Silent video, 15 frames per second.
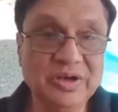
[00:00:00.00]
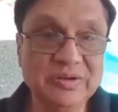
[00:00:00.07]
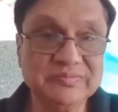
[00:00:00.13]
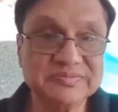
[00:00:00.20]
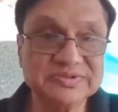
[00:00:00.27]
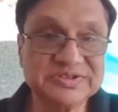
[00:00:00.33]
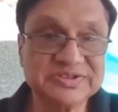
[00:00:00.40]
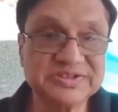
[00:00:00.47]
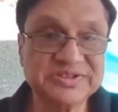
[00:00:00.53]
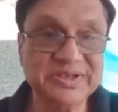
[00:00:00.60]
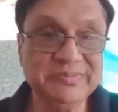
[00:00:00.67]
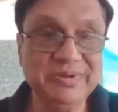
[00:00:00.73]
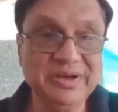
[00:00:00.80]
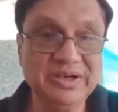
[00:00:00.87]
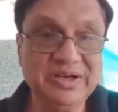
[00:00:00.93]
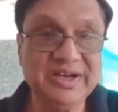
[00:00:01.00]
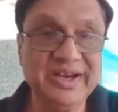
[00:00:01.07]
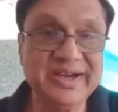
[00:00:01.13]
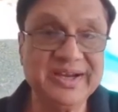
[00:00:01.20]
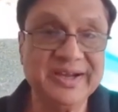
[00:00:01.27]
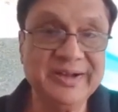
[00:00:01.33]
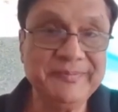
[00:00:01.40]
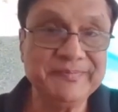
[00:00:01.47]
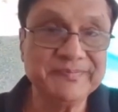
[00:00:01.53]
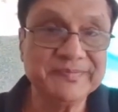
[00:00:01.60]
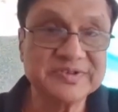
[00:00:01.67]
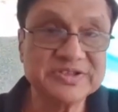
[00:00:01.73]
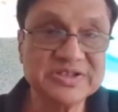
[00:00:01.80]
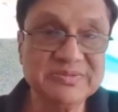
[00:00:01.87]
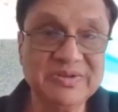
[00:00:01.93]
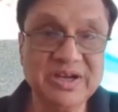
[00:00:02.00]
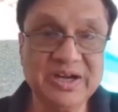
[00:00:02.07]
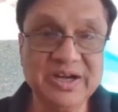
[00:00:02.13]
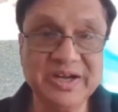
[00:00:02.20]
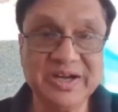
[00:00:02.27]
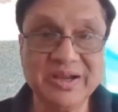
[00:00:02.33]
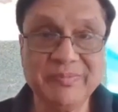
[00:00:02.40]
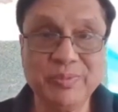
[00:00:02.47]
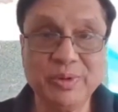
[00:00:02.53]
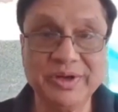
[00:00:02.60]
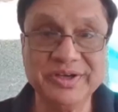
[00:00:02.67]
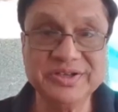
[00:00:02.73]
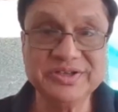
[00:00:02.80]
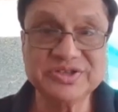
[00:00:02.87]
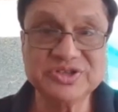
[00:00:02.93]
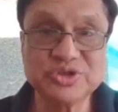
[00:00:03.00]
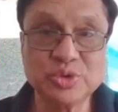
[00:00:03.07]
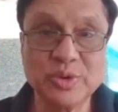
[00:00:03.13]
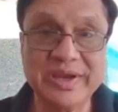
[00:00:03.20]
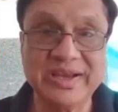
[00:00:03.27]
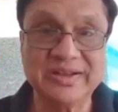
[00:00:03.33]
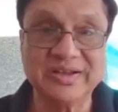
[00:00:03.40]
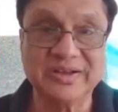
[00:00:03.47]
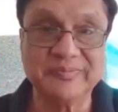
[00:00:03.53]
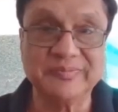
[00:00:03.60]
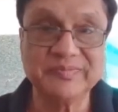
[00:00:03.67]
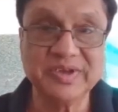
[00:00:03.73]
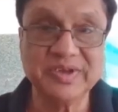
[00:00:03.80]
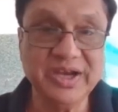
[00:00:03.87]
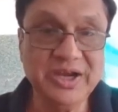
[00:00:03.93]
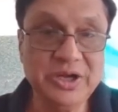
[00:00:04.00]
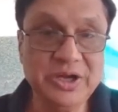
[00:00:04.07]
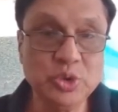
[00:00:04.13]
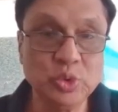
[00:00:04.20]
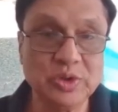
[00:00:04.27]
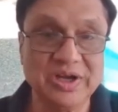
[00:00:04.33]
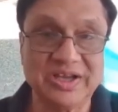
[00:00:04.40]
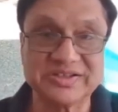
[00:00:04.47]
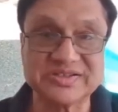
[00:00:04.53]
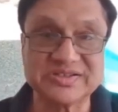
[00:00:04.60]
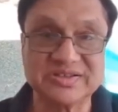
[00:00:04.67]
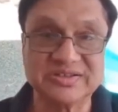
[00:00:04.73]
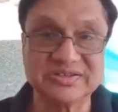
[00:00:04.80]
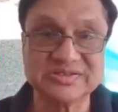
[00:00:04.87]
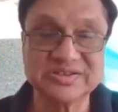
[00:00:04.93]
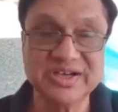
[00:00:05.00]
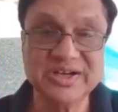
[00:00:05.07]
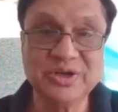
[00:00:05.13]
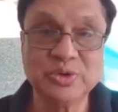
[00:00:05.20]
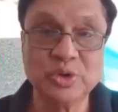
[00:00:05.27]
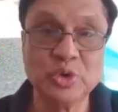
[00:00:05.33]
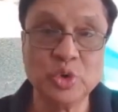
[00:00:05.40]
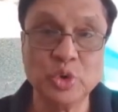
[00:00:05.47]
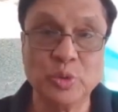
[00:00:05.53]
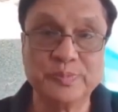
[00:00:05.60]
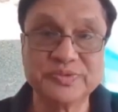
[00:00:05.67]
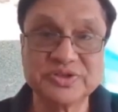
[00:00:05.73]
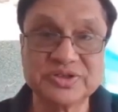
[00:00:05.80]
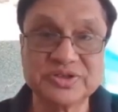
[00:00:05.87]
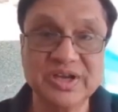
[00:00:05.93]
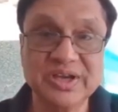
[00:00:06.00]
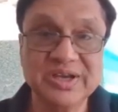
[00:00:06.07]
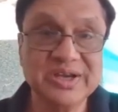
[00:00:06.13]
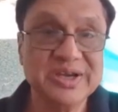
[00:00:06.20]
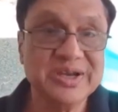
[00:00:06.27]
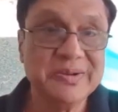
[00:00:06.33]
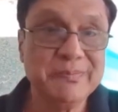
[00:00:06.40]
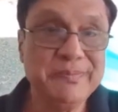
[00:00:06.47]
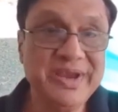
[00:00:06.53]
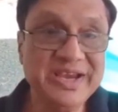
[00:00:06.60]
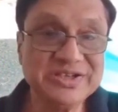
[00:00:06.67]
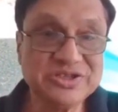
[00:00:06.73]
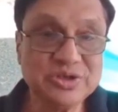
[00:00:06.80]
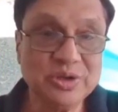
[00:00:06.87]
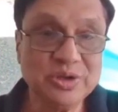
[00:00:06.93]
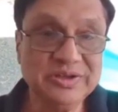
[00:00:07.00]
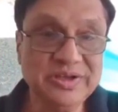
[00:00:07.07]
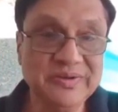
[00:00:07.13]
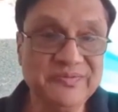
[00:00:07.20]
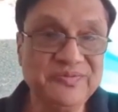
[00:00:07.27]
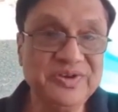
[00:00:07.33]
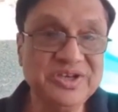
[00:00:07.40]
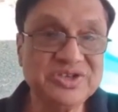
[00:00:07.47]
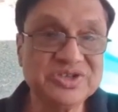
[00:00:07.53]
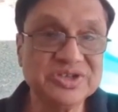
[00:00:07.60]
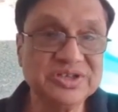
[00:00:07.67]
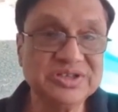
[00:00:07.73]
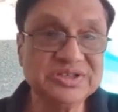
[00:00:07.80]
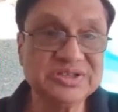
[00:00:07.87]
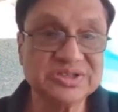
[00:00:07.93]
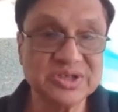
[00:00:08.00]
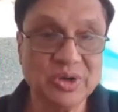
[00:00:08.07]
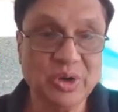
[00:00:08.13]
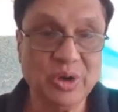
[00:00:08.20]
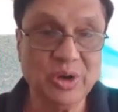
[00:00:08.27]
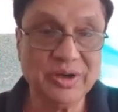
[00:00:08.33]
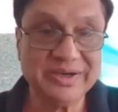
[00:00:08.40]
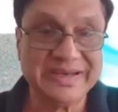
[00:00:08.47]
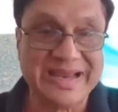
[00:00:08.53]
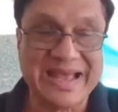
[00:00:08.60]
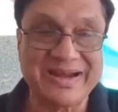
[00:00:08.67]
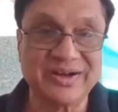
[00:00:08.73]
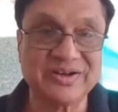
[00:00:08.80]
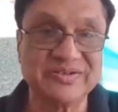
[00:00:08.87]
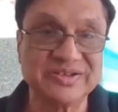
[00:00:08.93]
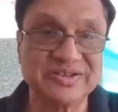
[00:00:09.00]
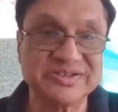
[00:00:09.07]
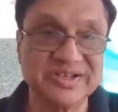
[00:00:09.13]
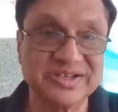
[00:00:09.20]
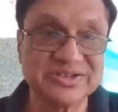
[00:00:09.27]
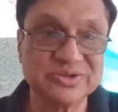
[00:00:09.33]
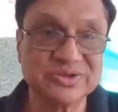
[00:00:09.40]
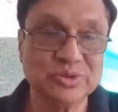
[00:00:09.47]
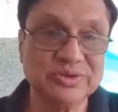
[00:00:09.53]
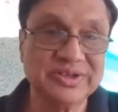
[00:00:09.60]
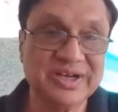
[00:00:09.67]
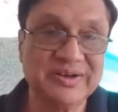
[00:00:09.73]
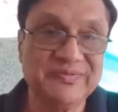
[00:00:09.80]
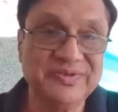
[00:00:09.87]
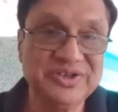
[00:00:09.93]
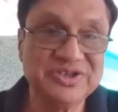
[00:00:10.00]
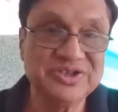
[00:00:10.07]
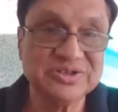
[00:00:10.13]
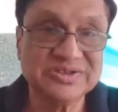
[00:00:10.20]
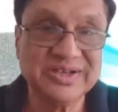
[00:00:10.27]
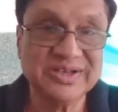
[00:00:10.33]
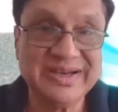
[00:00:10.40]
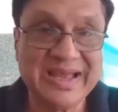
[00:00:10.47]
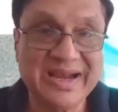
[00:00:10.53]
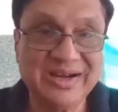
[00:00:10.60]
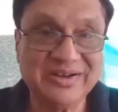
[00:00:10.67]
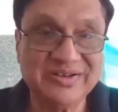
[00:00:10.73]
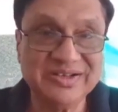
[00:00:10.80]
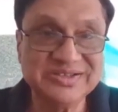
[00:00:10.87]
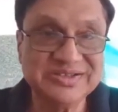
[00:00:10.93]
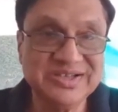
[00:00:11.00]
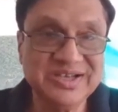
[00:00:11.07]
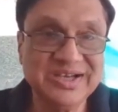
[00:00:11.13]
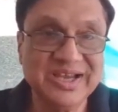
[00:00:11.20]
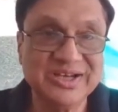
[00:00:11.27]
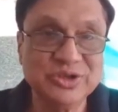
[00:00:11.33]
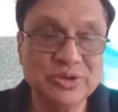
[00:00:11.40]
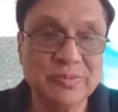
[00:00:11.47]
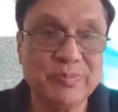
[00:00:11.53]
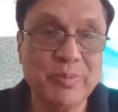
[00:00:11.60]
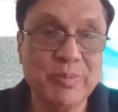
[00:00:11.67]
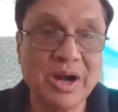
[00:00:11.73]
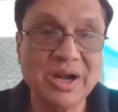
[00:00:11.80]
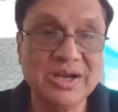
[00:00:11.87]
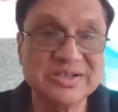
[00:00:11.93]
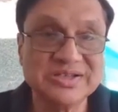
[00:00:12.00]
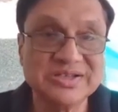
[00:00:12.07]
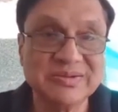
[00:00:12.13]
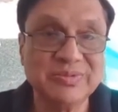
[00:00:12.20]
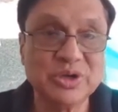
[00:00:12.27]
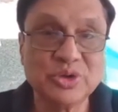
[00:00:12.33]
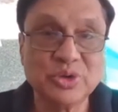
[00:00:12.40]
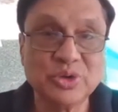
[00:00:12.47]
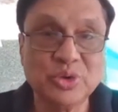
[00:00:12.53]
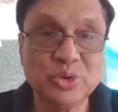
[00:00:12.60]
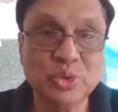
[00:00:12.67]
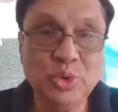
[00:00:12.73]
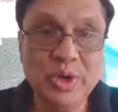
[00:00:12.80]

similar data points together into clusters, into groups based on their features or characteristics. So there are features and characteristics and your model is able to do